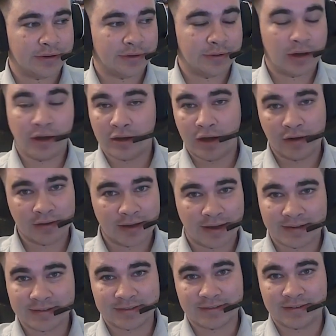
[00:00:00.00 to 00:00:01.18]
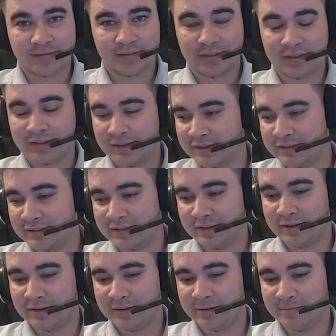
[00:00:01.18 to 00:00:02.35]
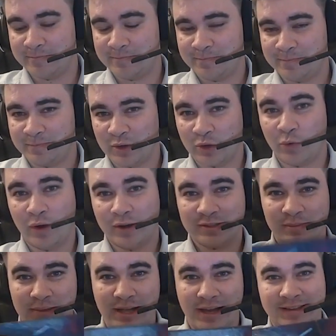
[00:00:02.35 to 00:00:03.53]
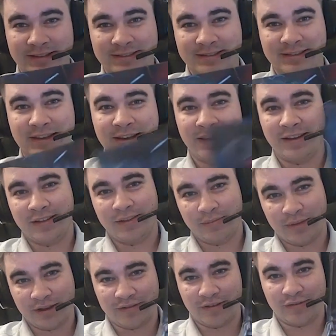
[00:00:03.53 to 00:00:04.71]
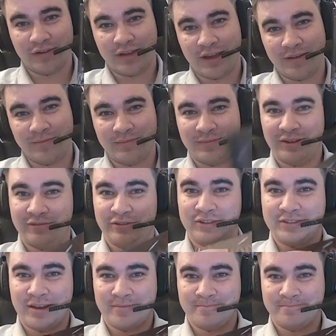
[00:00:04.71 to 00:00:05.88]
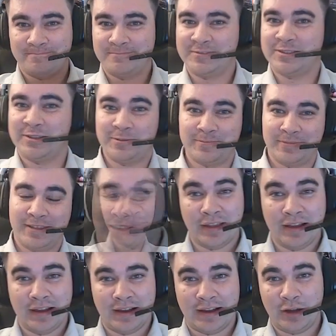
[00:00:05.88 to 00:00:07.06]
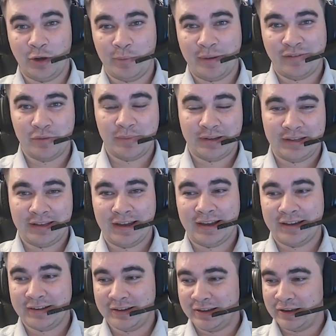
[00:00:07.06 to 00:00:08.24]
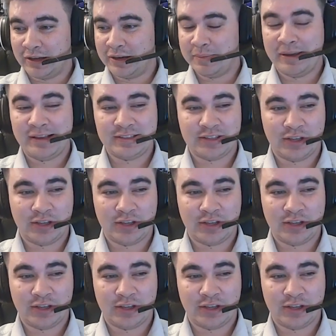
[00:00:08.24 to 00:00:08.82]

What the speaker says: all kinds of different things. But Quantum Black is my favorite game of all time. So I hope everybody had an amazing